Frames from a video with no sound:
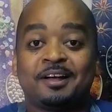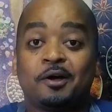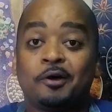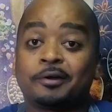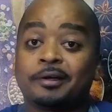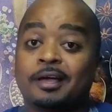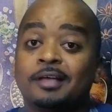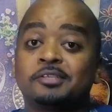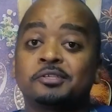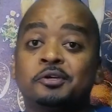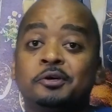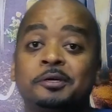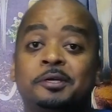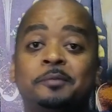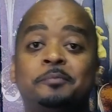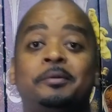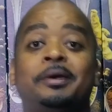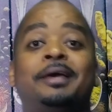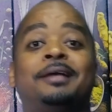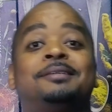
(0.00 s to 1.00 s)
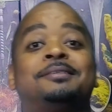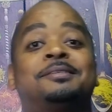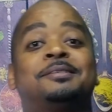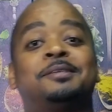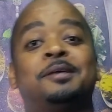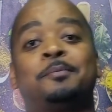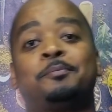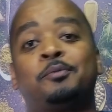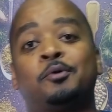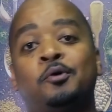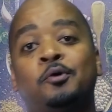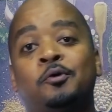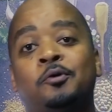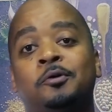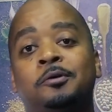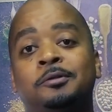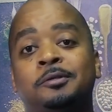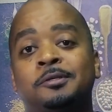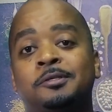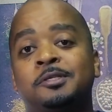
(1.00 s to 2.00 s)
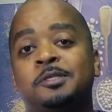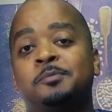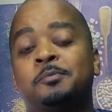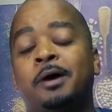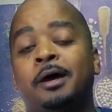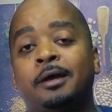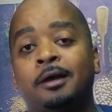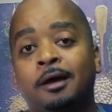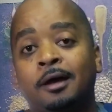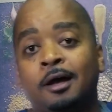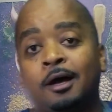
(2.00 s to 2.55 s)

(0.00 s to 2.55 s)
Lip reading: Alright guys, cooking made simple. This is my